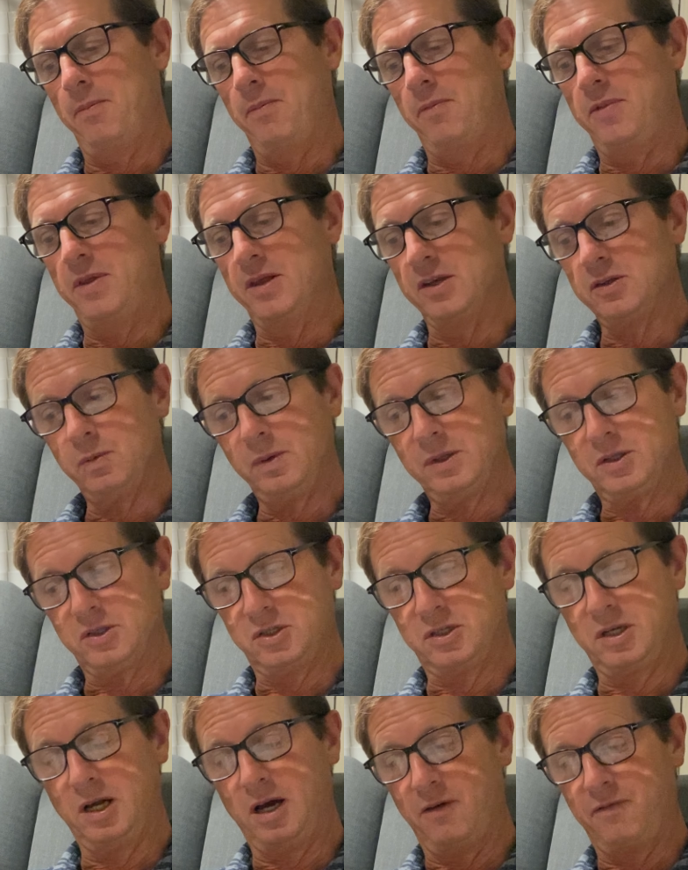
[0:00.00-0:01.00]
this one's
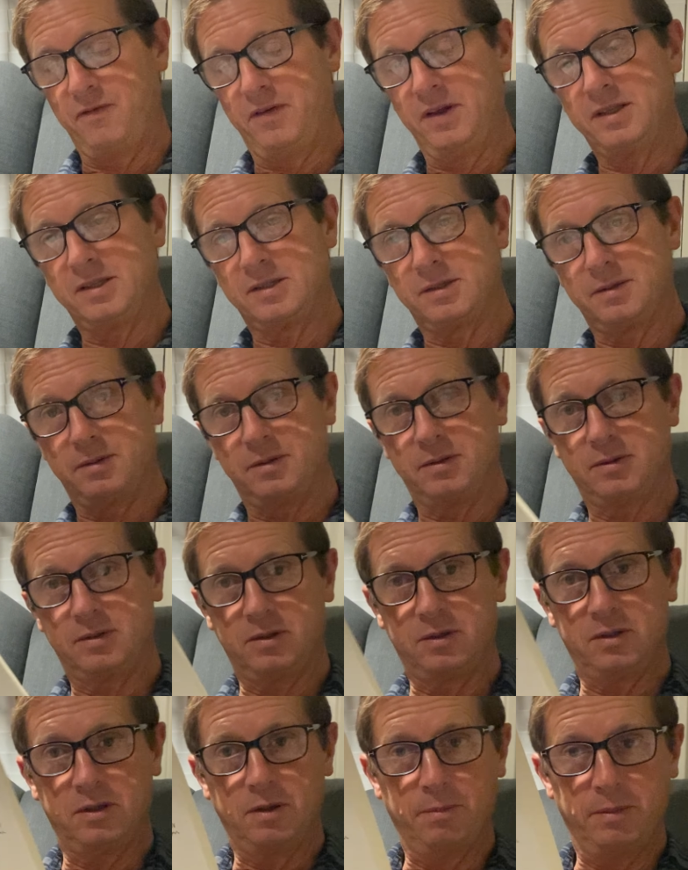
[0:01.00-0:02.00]
tough. It's
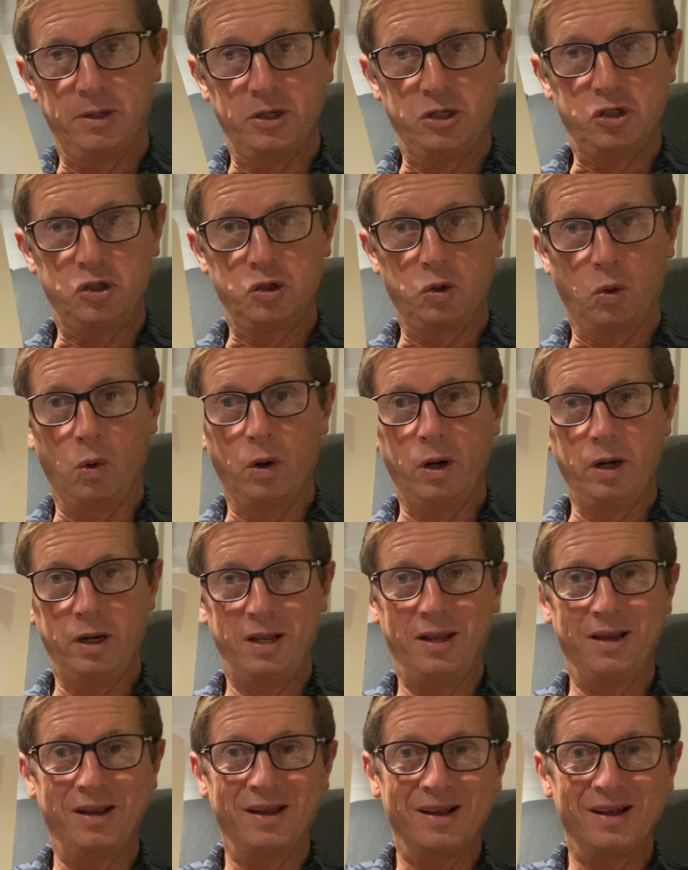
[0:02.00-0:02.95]
the majority.